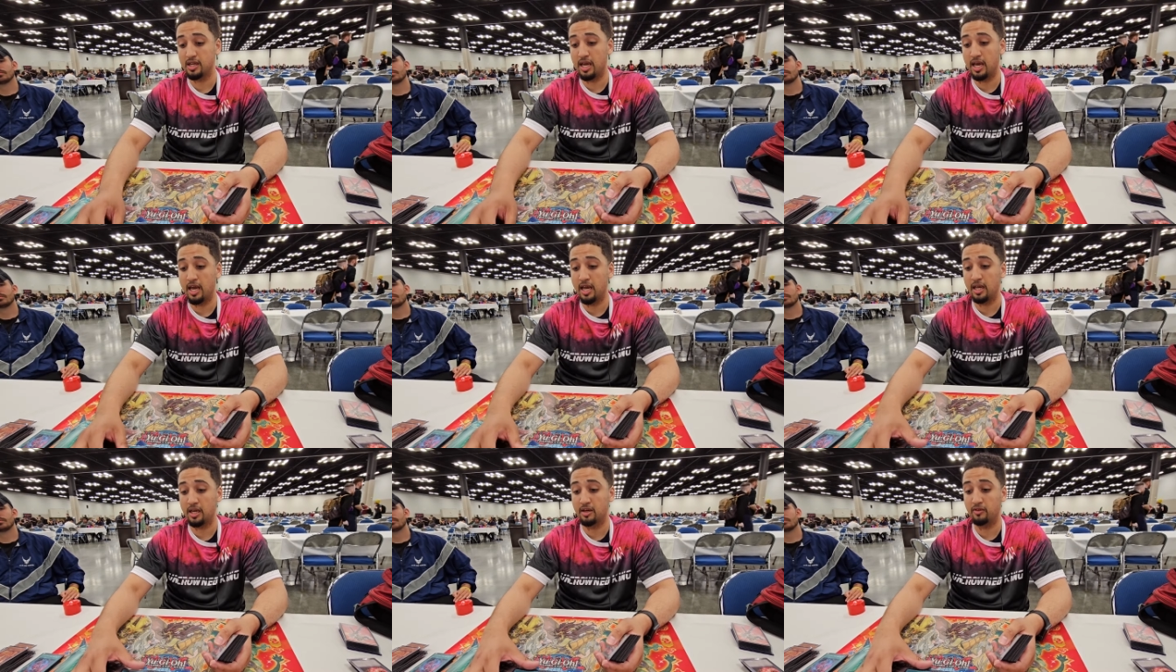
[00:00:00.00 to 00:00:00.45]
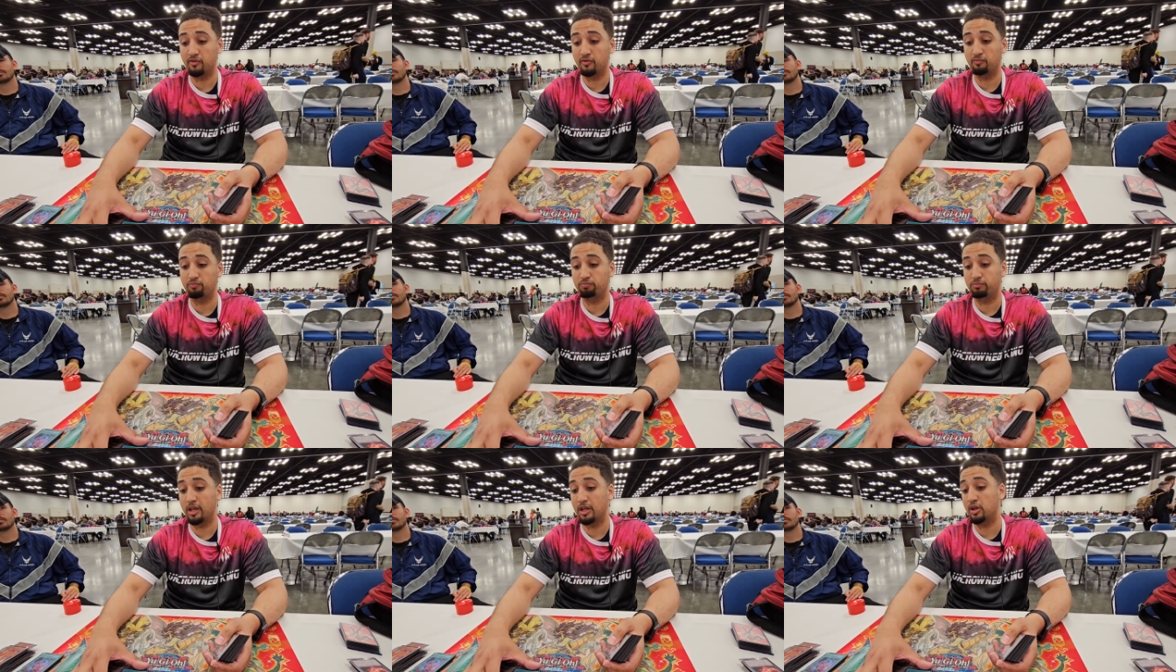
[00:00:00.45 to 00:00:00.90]
And if
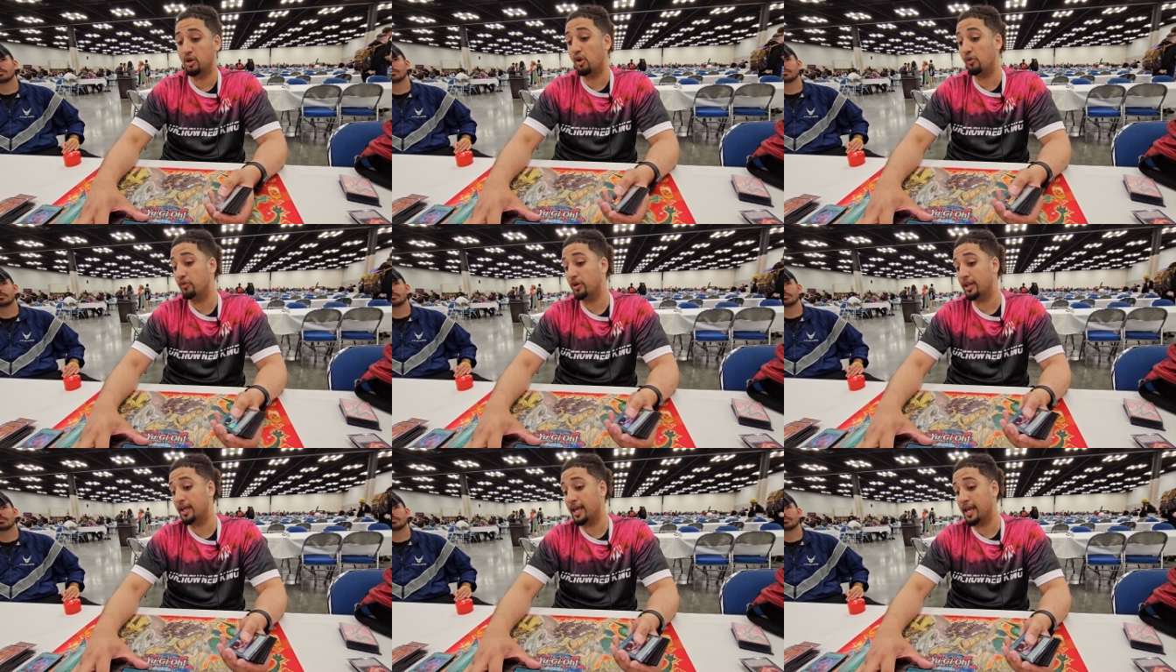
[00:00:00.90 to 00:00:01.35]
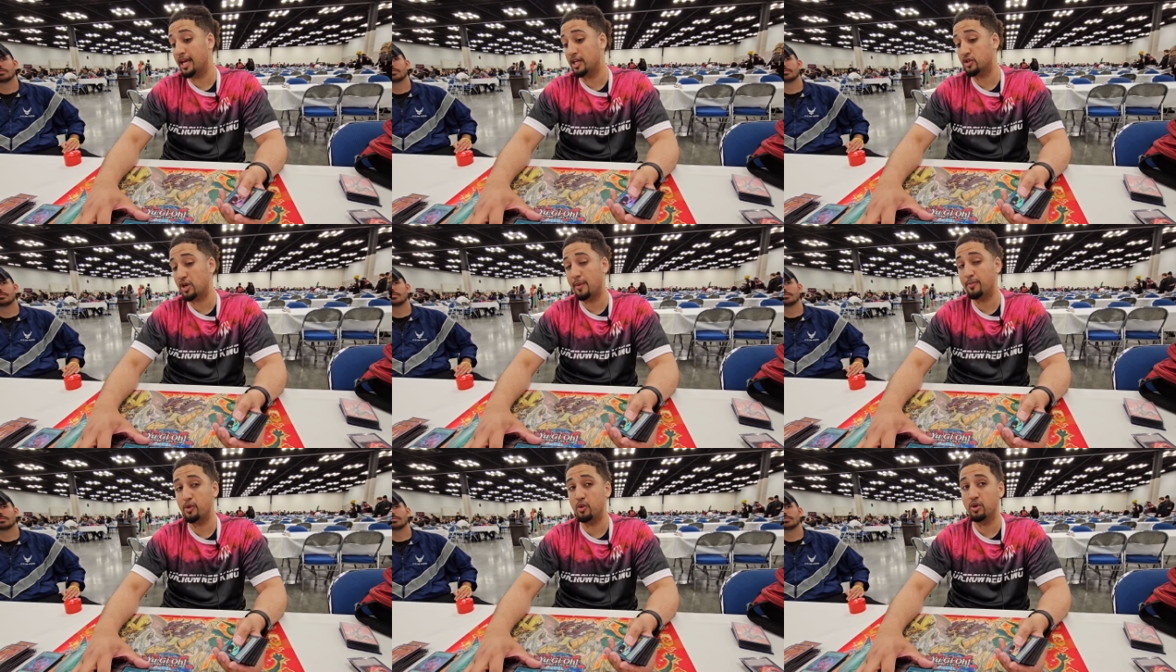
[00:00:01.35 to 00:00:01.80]
they don't really hand
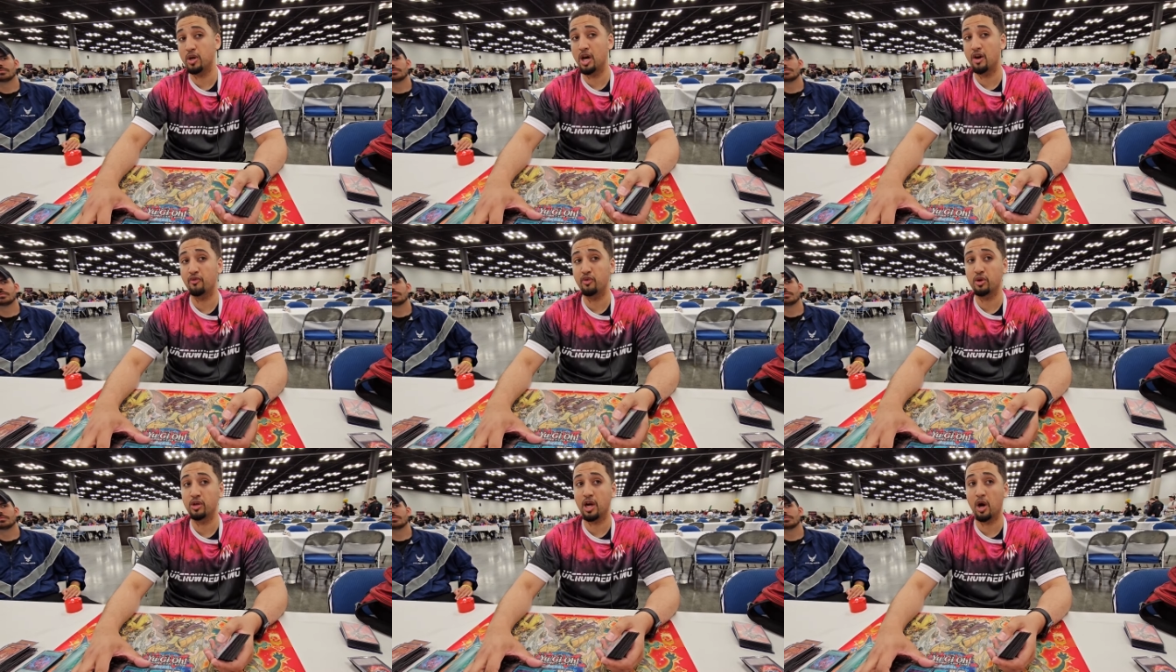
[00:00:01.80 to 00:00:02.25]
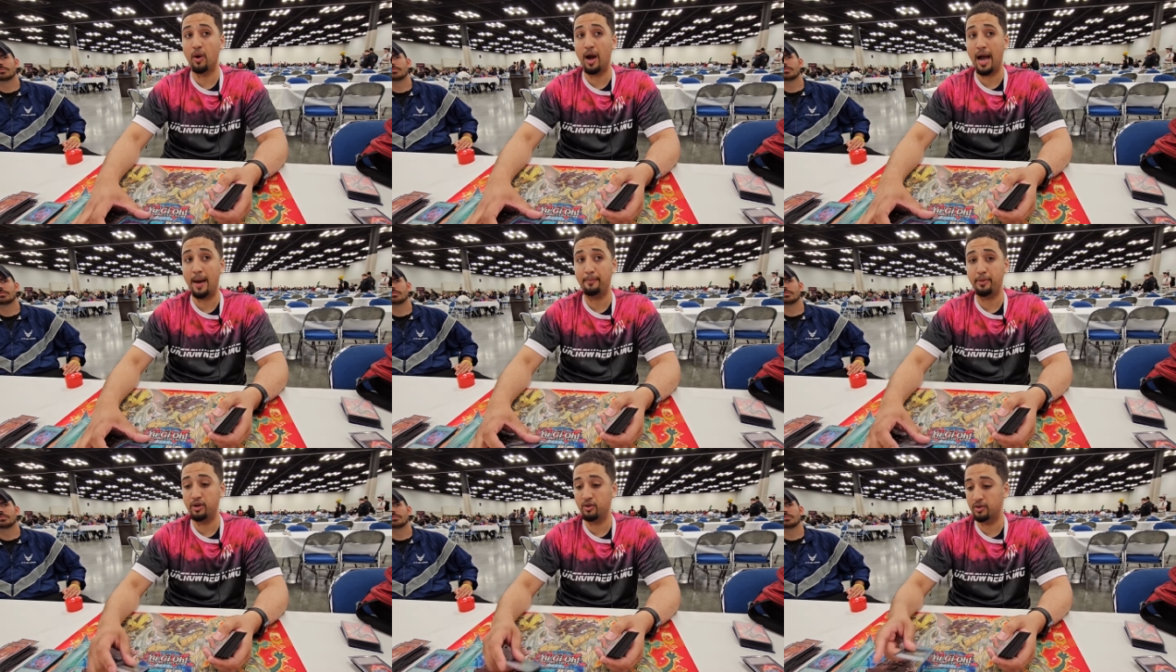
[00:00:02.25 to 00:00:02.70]
trap you enough, you can go
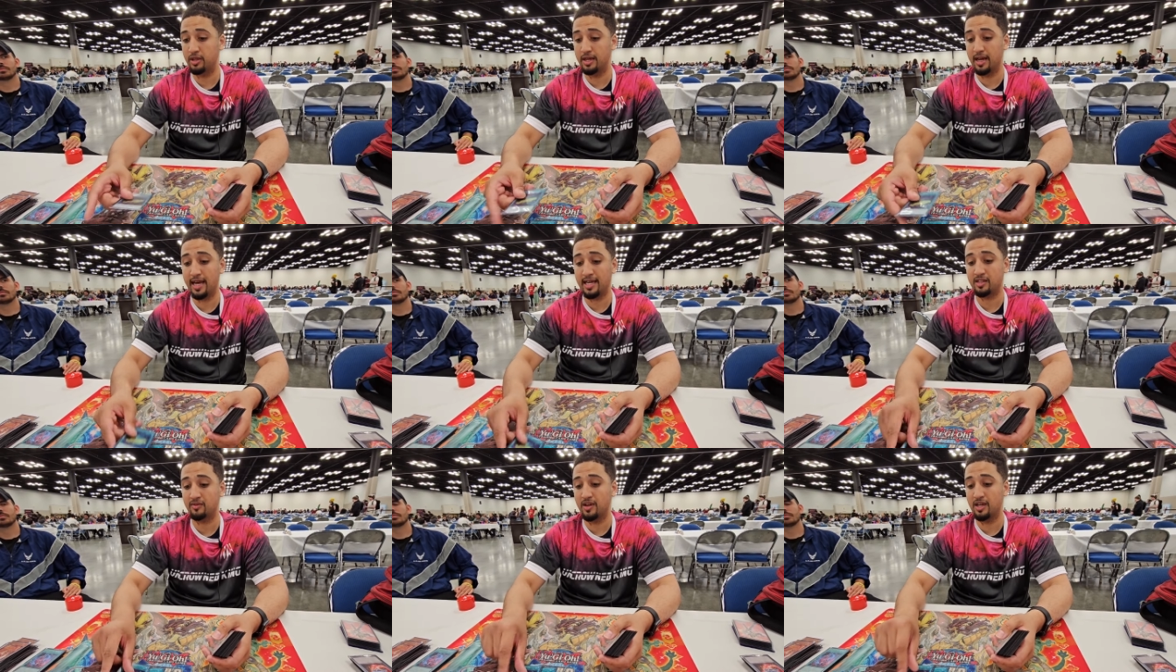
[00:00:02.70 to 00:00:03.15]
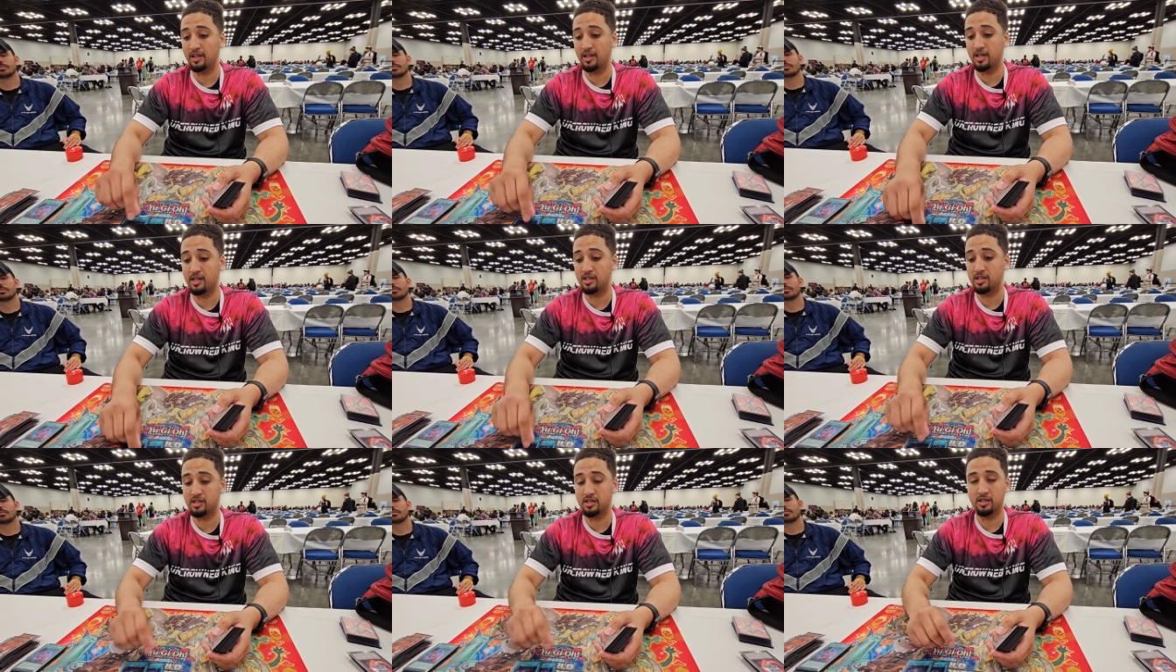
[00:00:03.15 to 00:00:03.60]
Apo and then activate
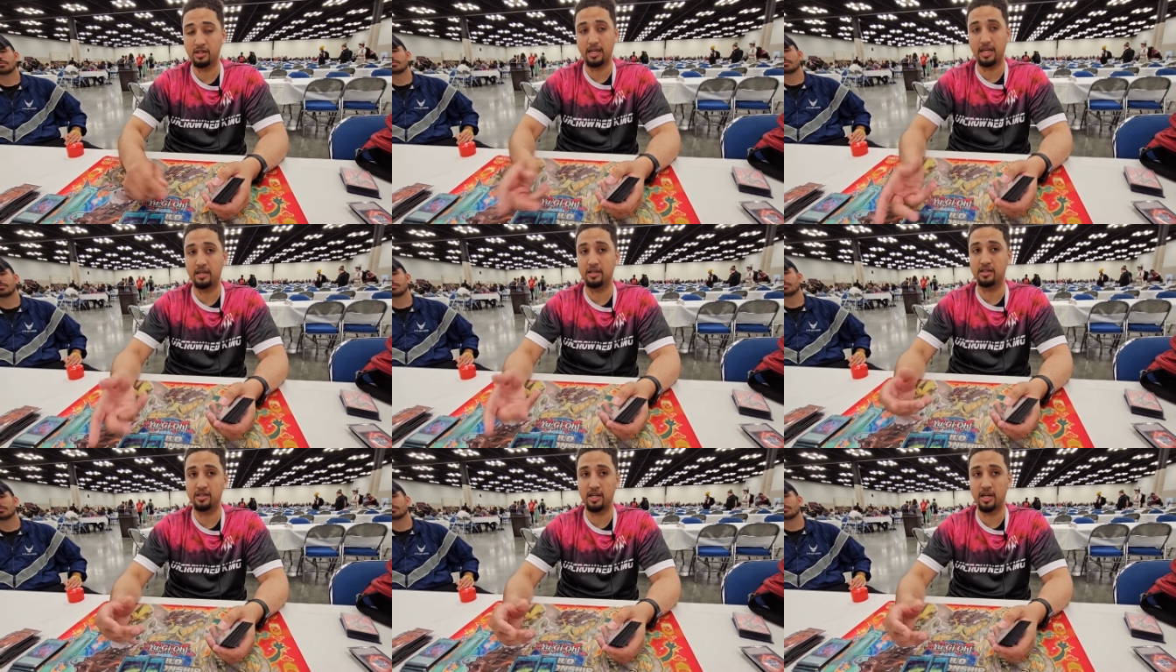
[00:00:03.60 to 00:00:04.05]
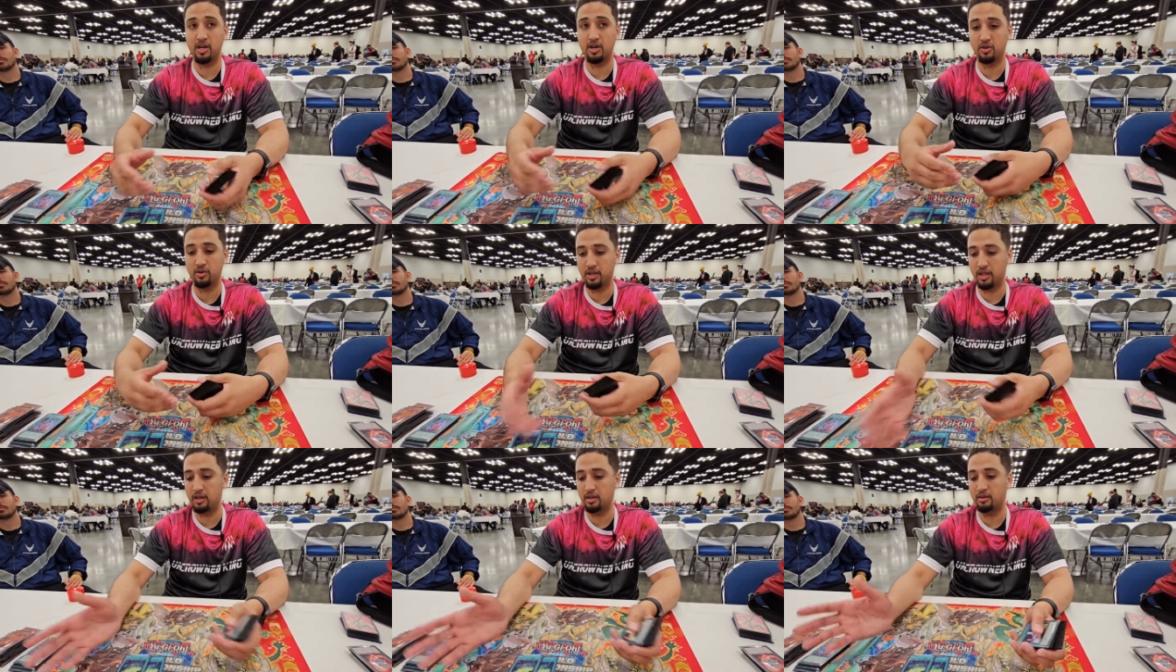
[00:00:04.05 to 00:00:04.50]
this, get
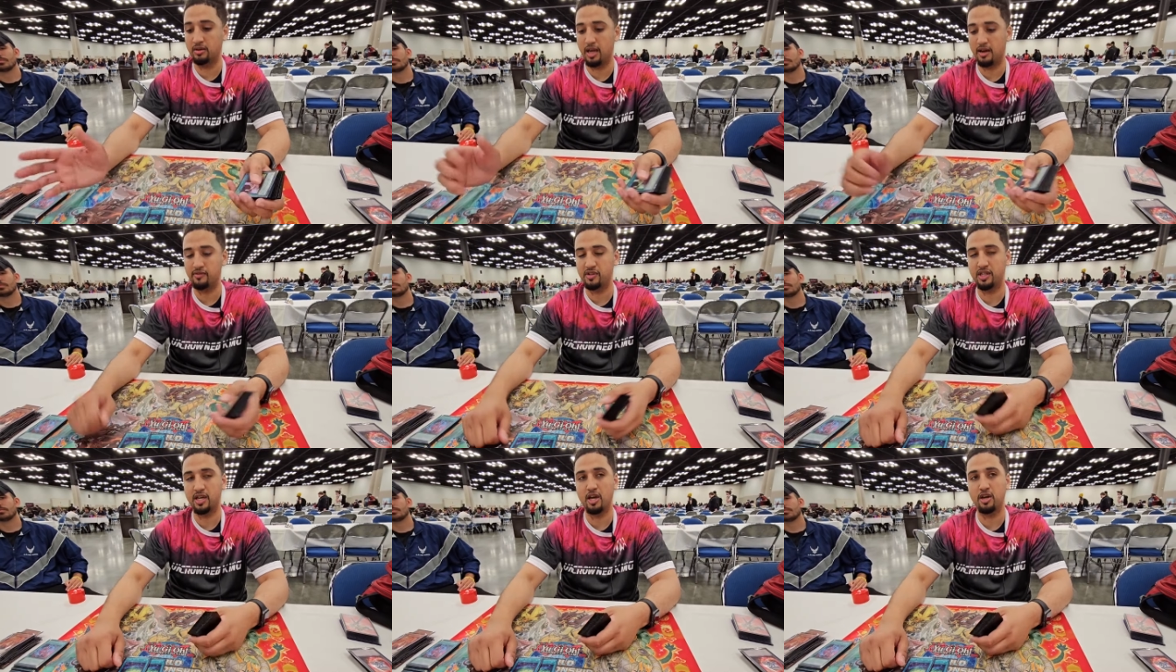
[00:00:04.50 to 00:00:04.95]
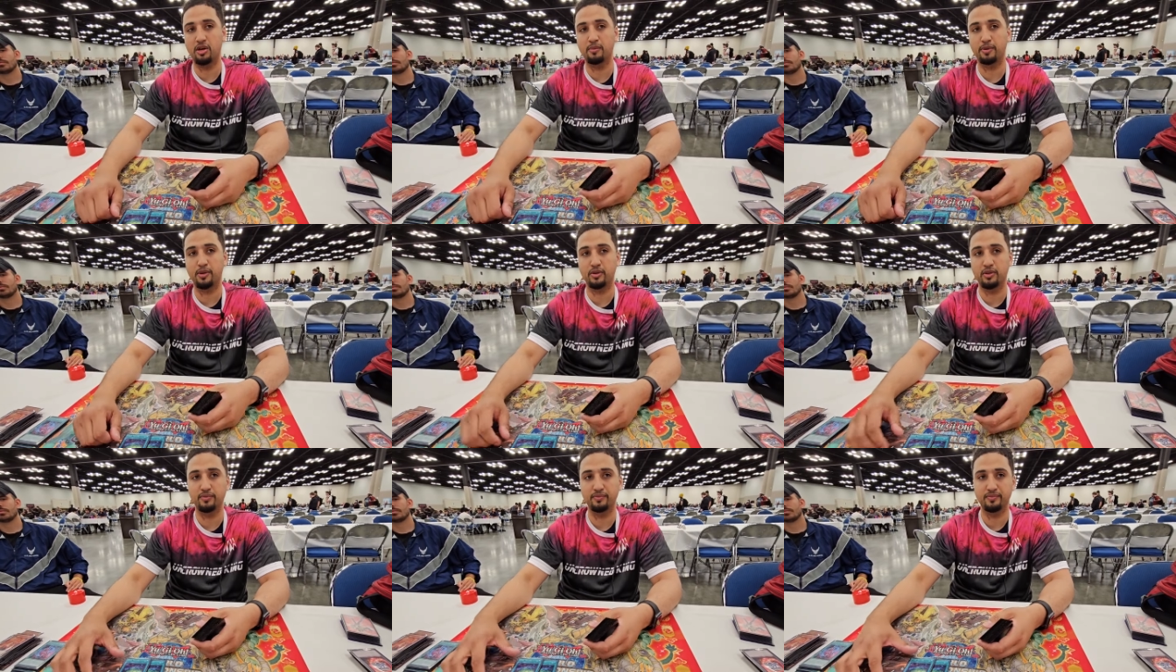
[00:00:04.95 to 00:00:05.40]
Gazelle, and then FTK your
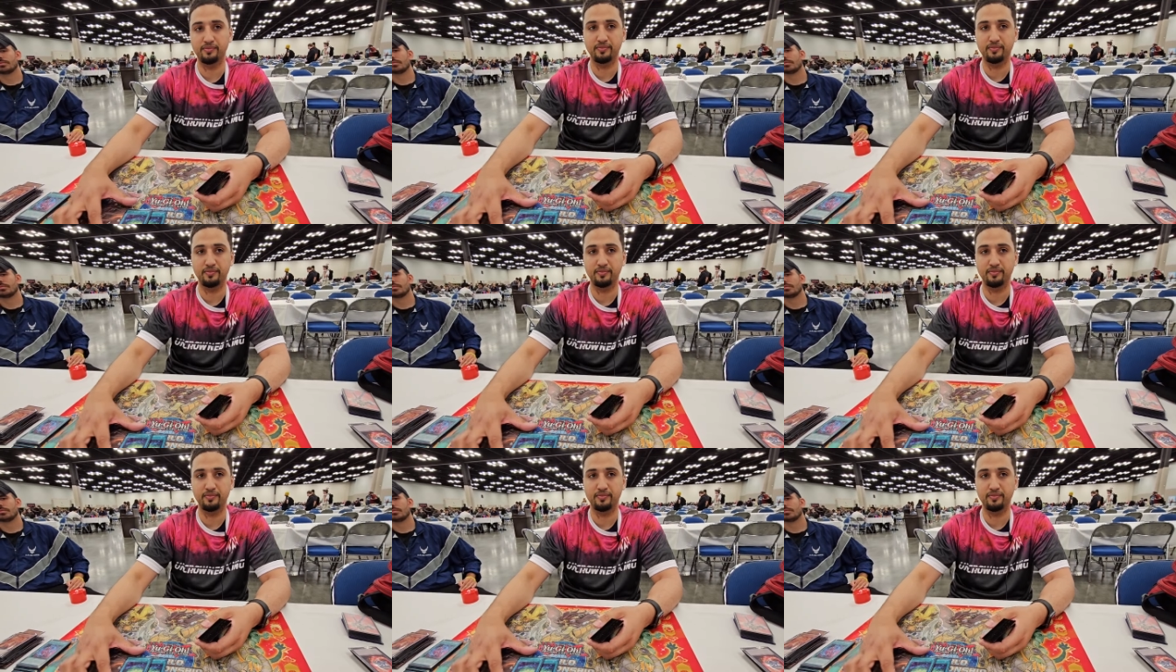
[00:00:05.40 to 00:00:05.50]
opponent.